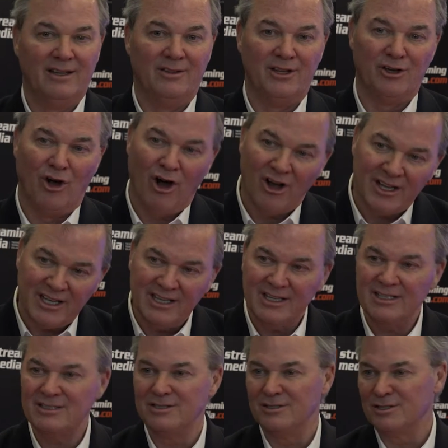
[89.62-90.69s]
the
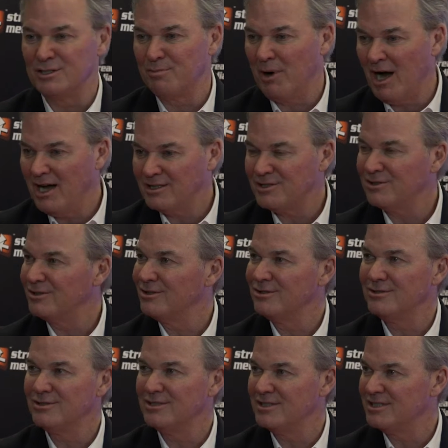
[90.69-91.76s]
audience, the
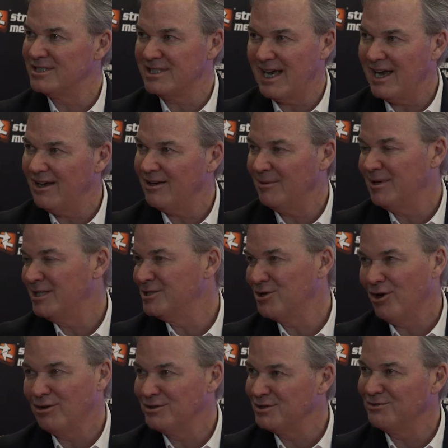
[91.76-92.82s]
sponsors, the sound. I mean, it's
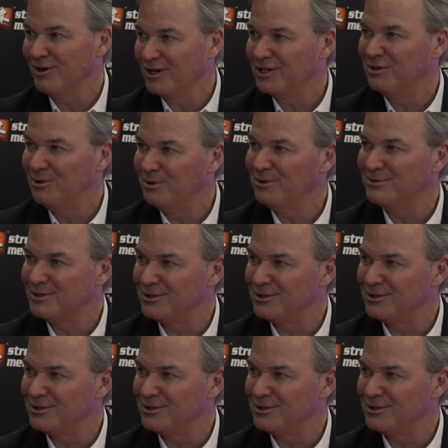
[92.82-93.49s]
all just very cool.